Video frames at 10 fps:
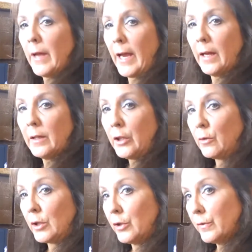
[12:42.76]
of that, you
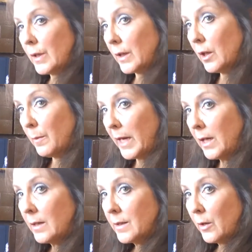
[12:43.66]
can use a little
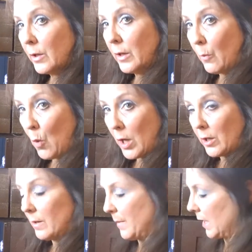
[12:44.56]
baking soda and
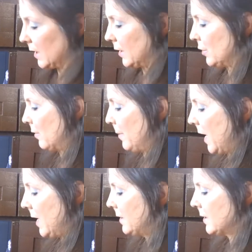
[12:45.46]
water and make it into a
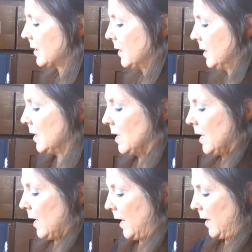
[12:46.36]
paste,
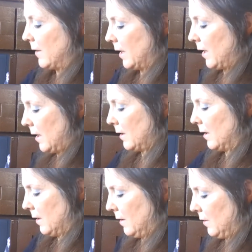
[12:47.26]
and then
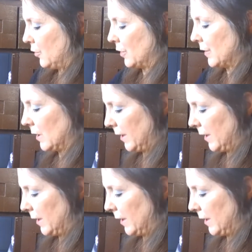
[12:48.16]
just